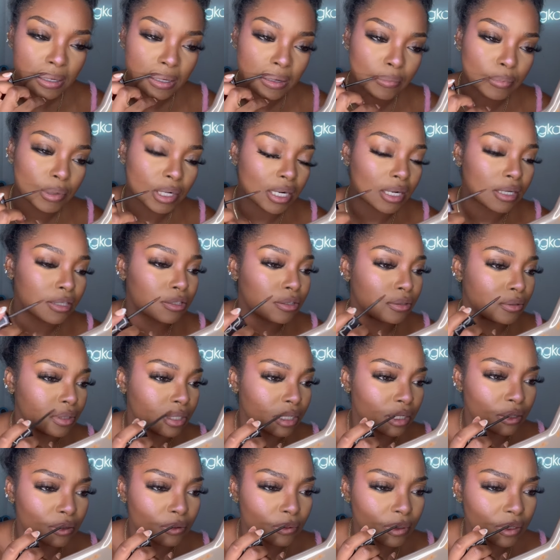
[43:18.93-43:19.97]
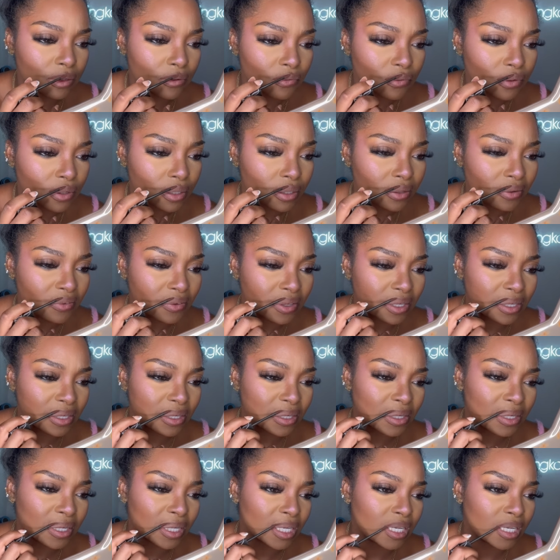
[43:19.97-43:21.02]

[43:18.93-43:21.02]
but I do need a refill of it.